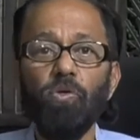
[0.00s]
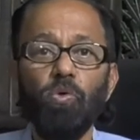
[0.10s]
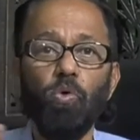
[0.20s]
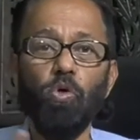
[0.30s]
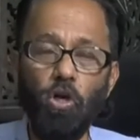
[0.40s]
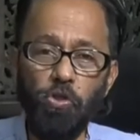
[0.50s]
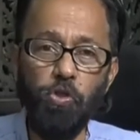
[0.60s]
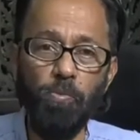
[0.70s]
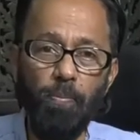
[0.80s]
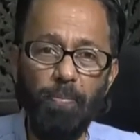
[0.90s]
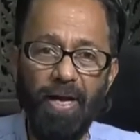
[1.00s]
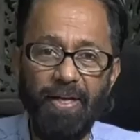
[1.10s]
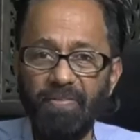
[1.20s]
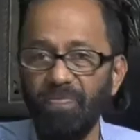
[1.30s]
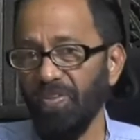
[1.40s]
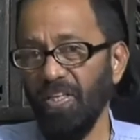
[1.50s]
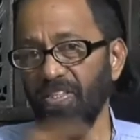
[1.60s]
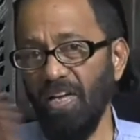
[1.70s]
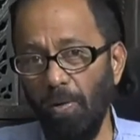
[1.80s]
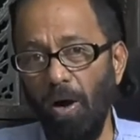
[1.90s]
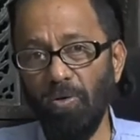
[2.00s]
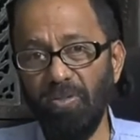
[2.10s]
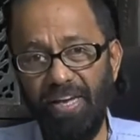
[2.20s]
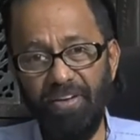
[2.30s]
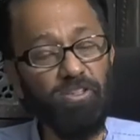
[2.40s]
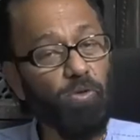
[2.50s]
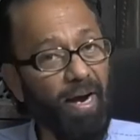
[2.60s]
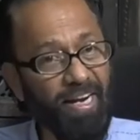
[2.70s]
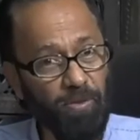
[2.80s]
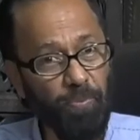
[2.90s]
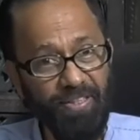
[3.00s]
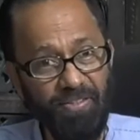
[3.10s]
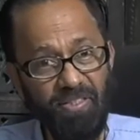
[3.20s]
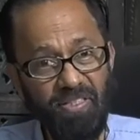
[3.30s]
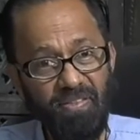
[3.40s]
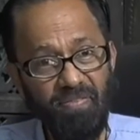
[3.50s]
who goes to Mumbai is now out there in the Wild West